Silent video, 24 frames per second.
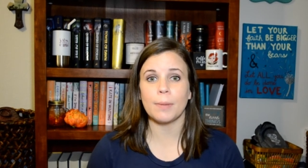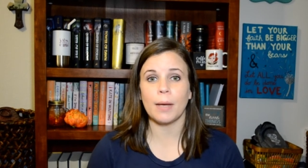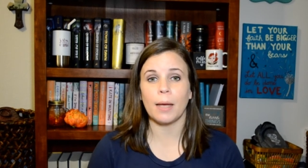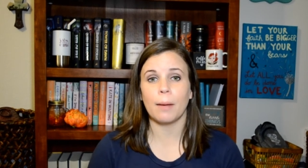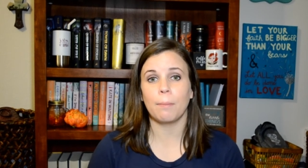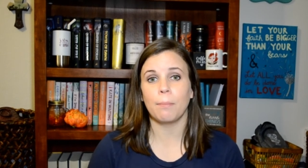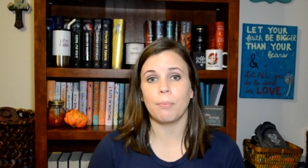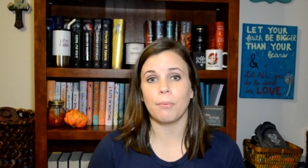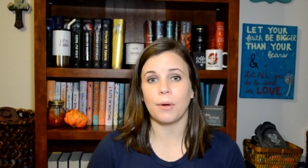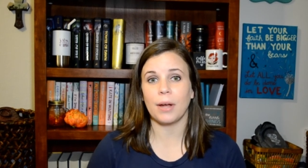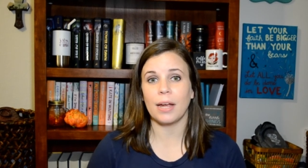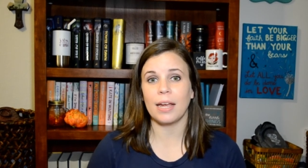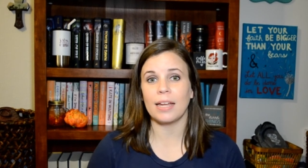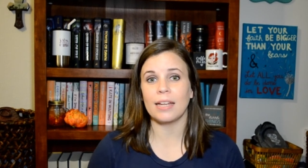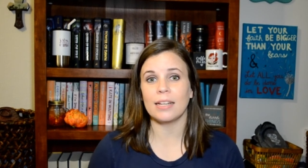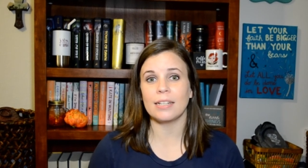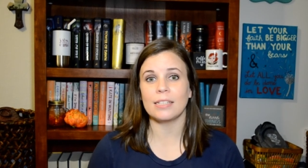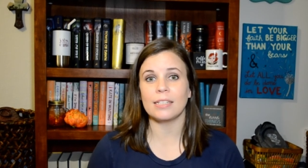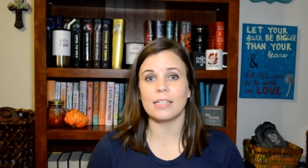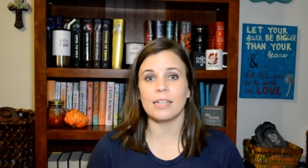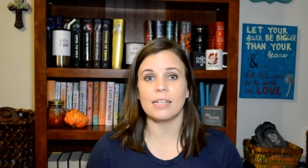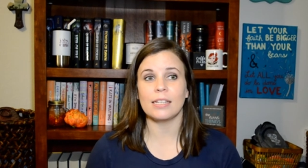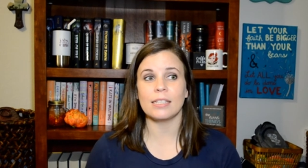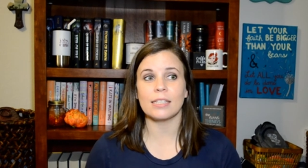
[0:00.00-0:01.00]
My
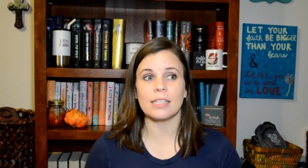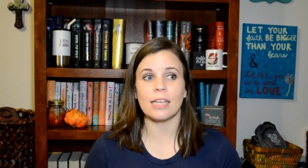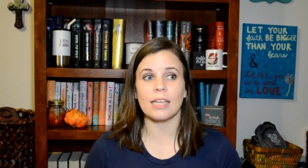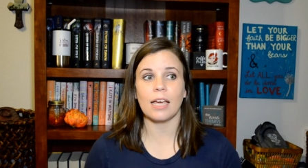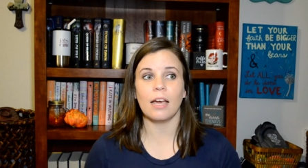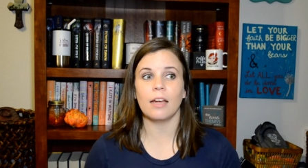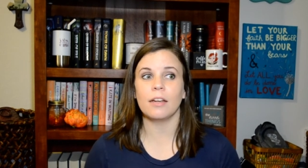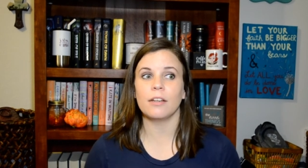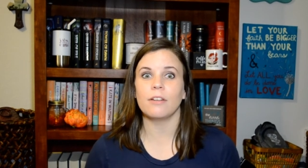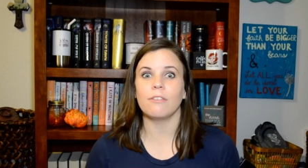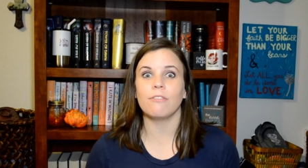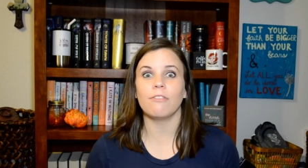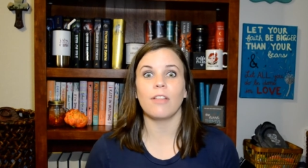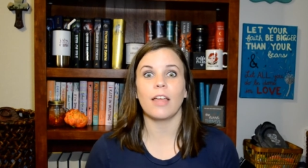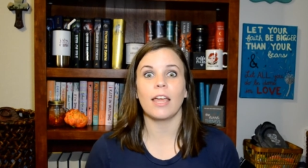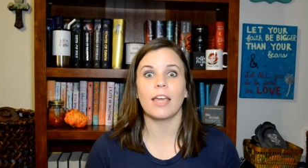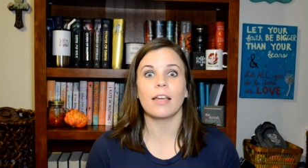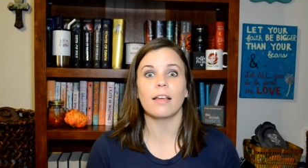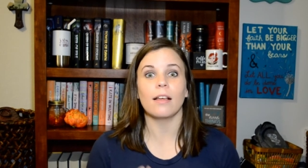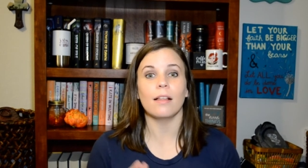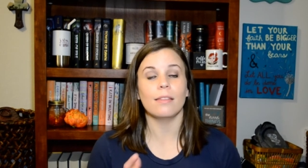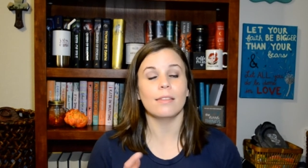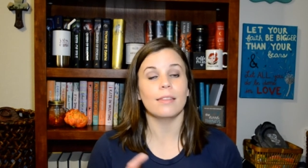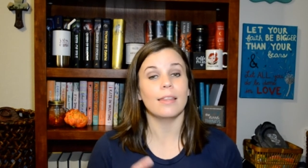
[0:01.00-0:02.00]
brand is kind of
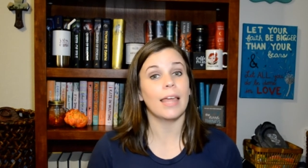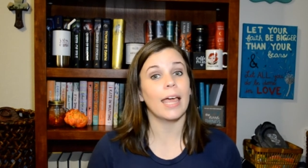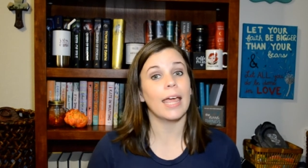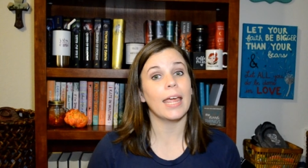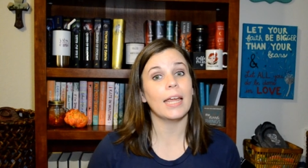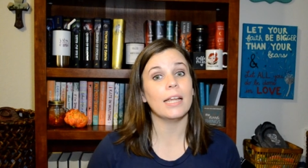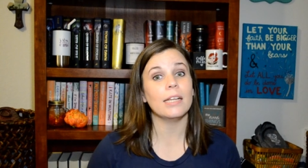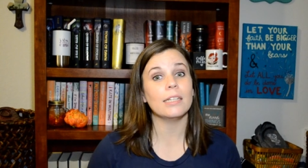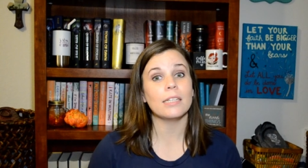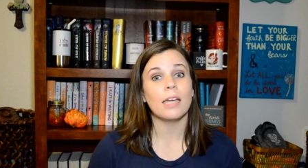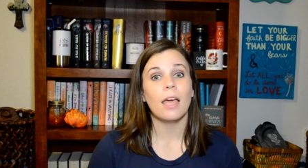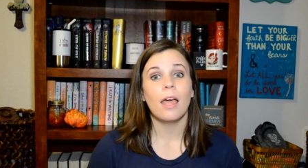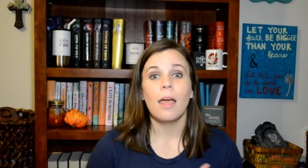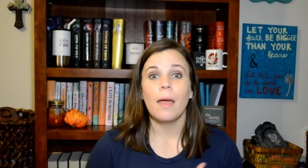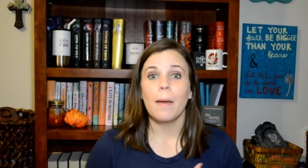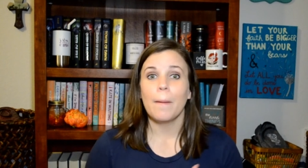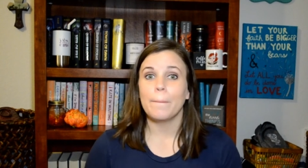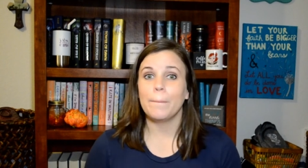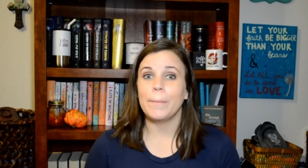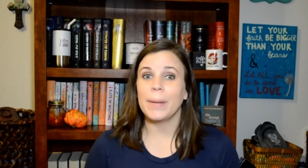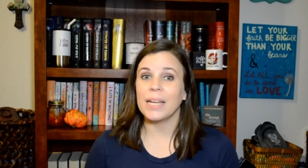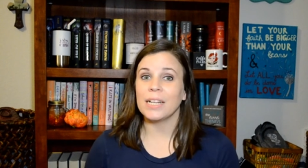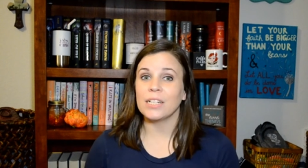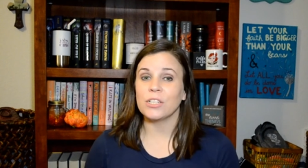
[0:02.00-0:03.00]
like light
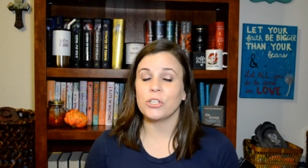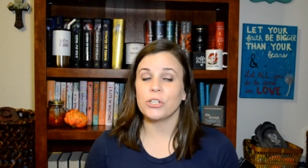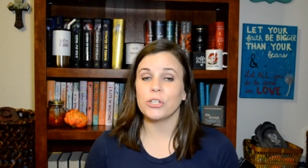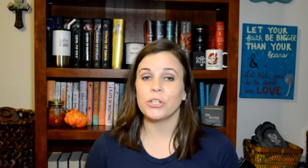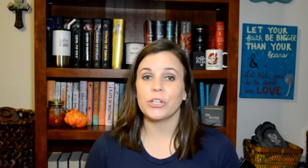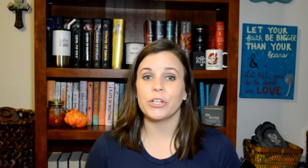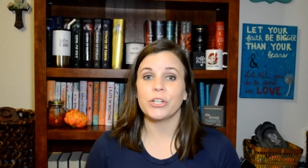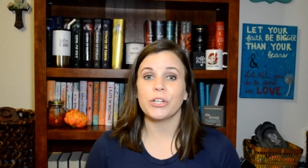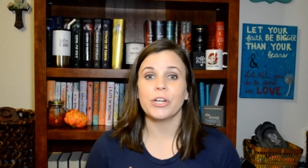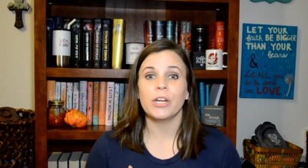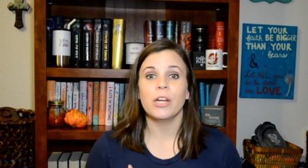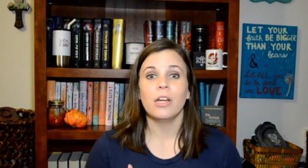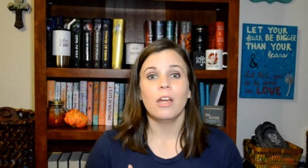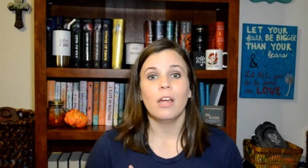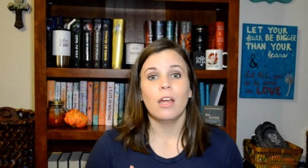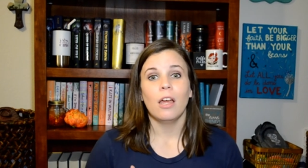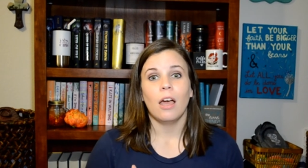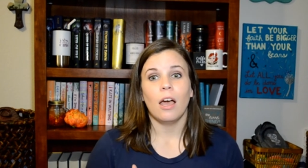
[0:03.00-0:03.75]
banter,